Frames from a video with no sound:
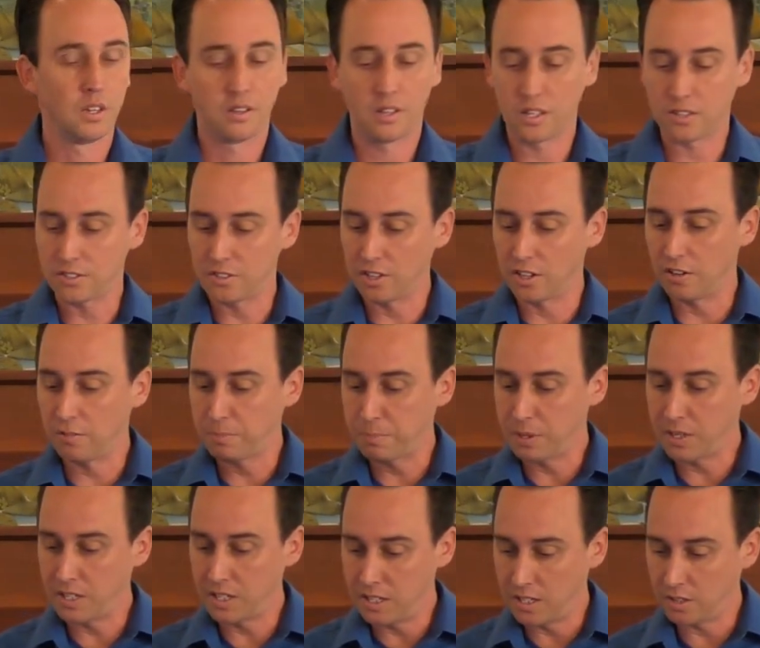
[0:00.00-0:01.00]
That self
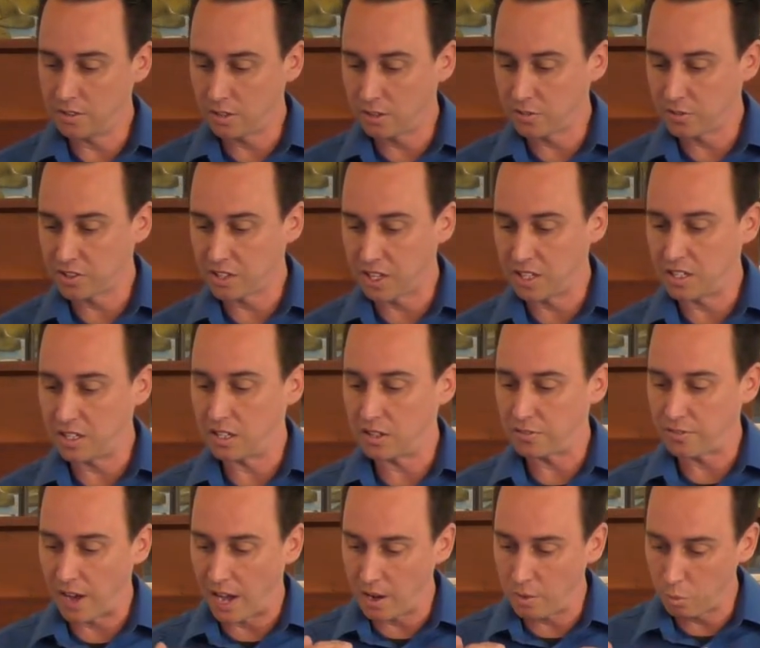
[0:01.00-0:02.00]
pity is of Satan.
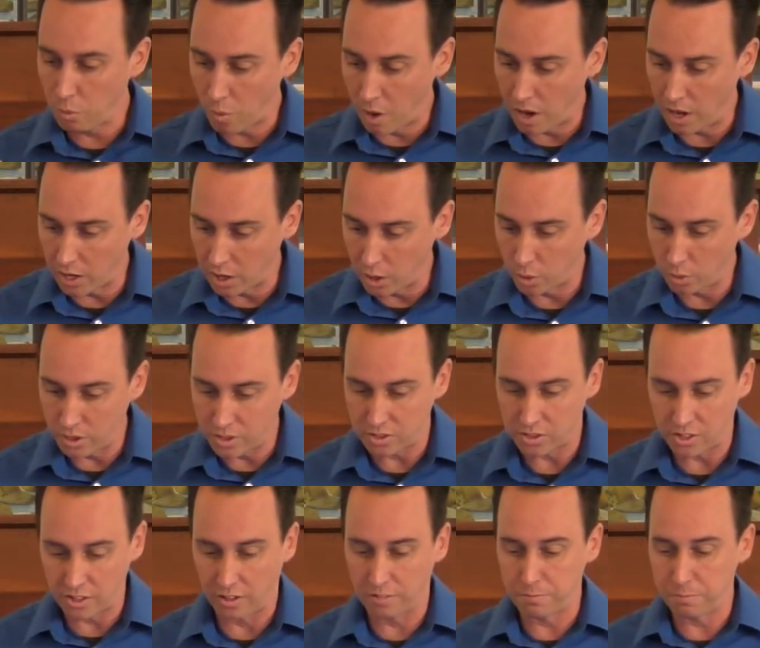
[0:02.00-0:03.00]
If I wallow in
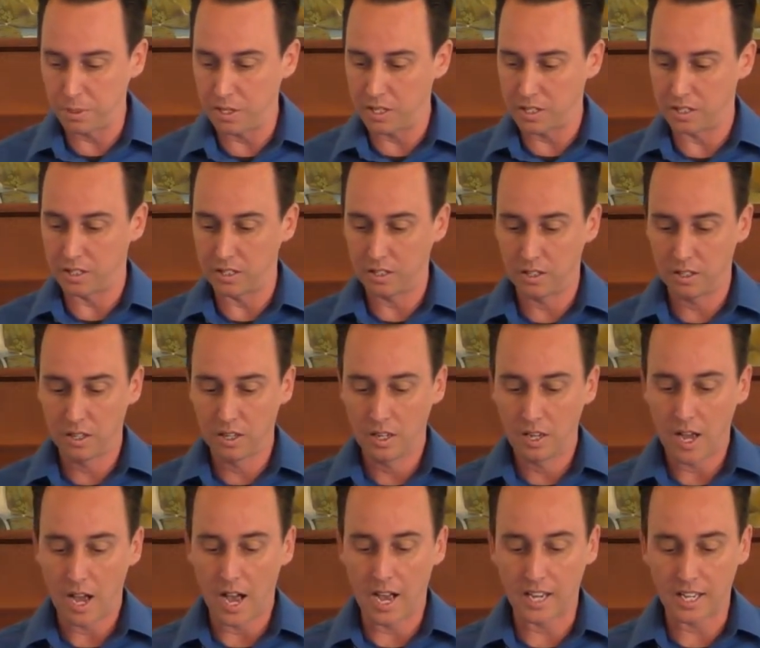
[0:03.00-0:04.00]
self pity,
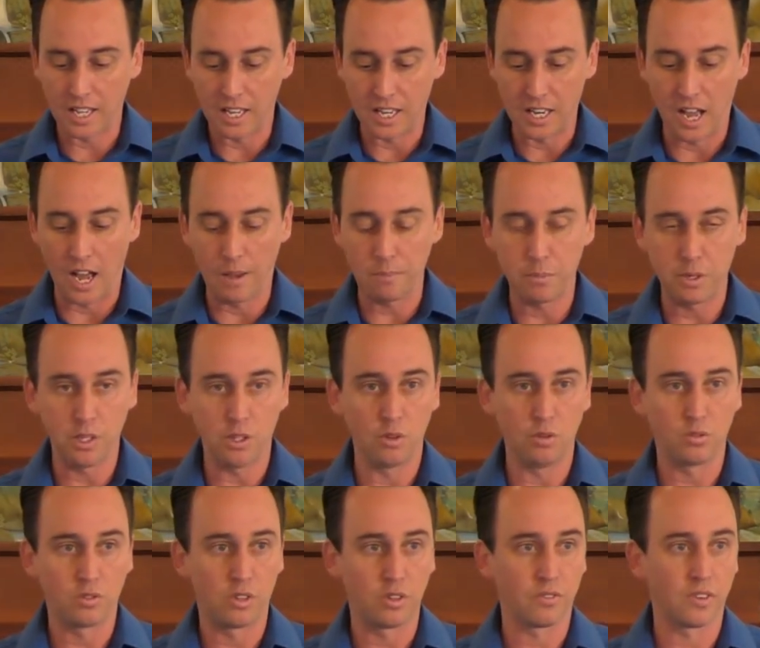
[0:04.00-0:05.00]
I cannot be
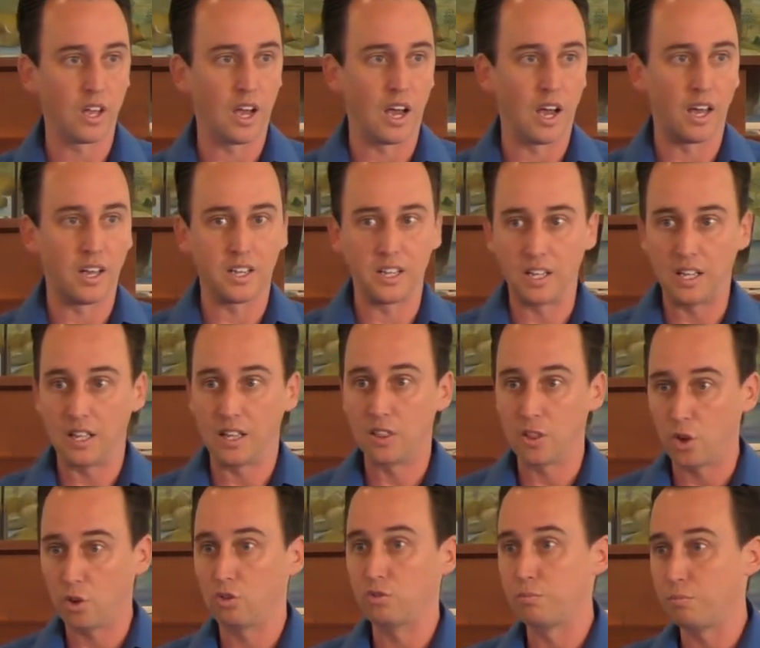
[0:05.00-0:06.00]
used of God in
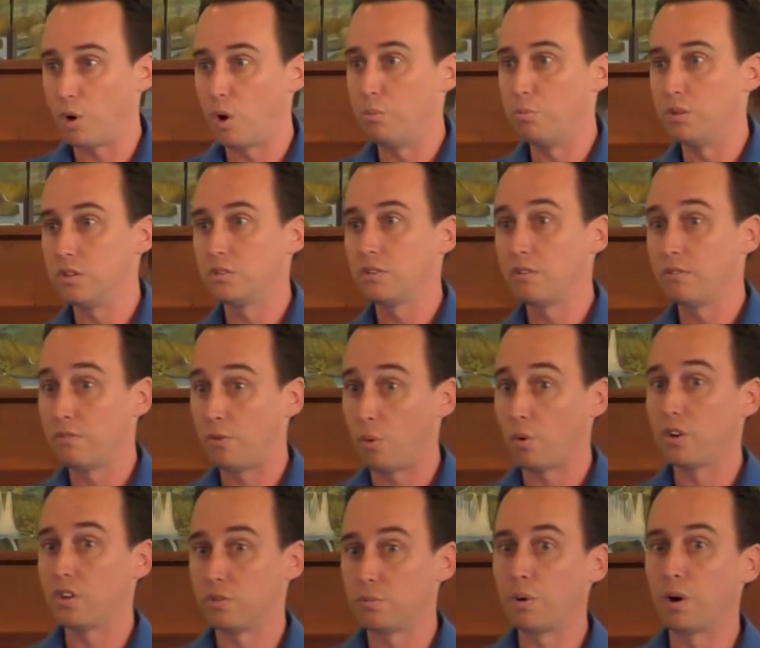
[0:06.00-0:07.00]
those moments for
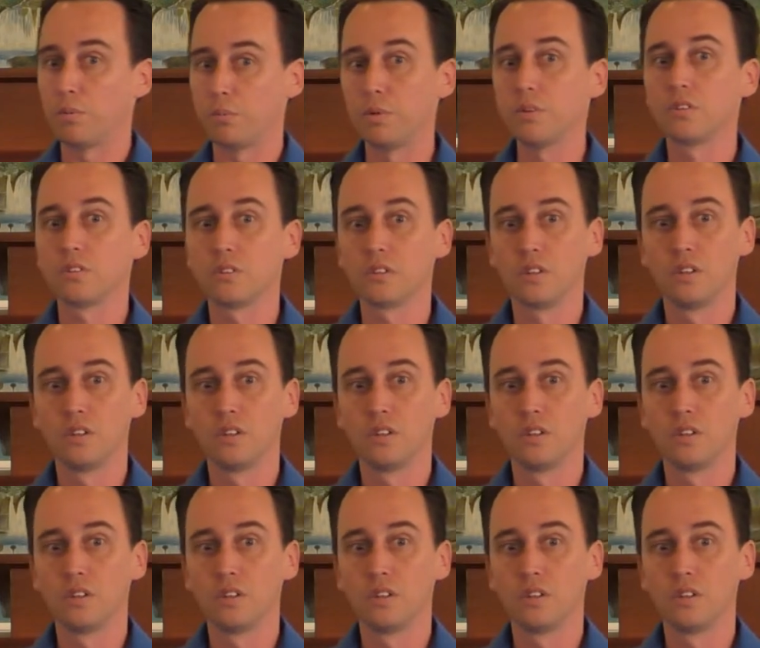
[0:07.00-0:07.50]
his purpose.